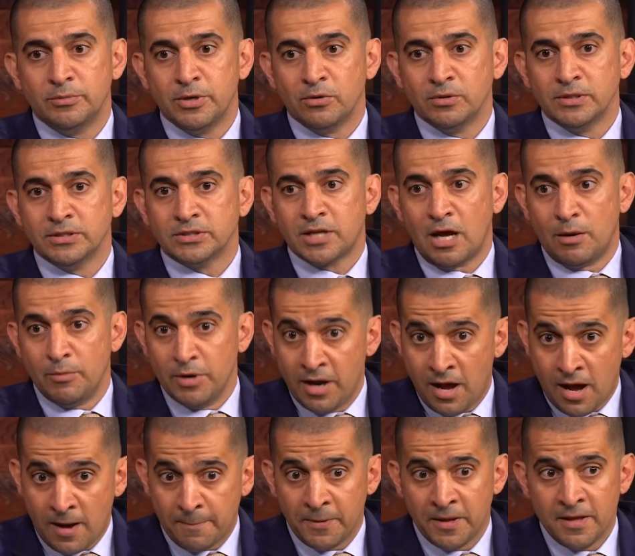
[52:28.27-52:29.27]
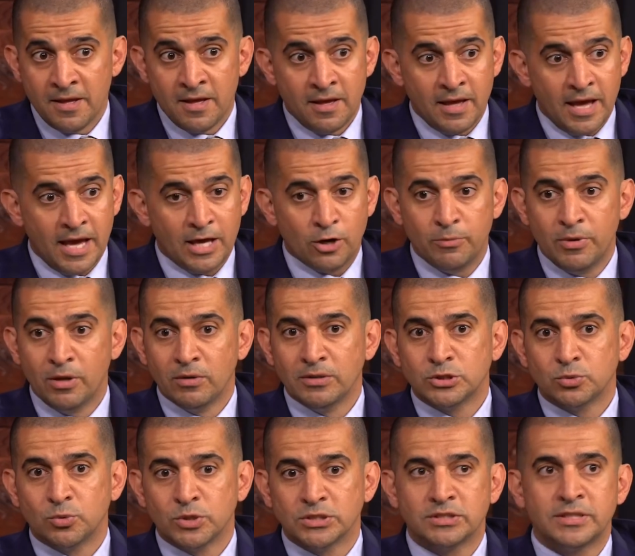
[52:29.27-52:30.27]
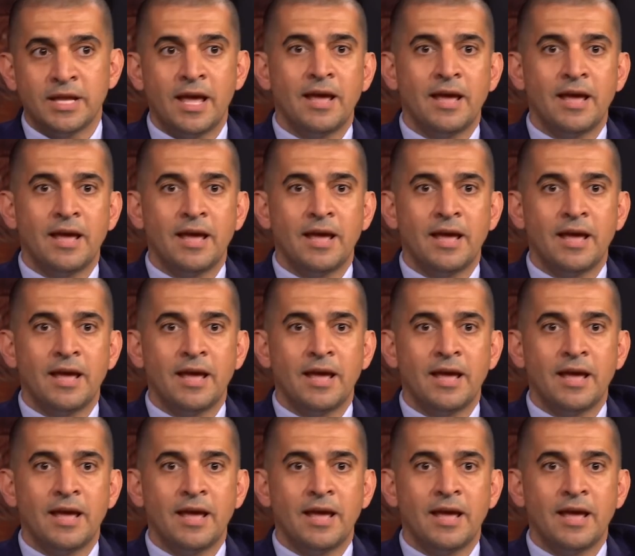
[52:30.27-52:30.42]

in the Middle East coming up and the Middle East was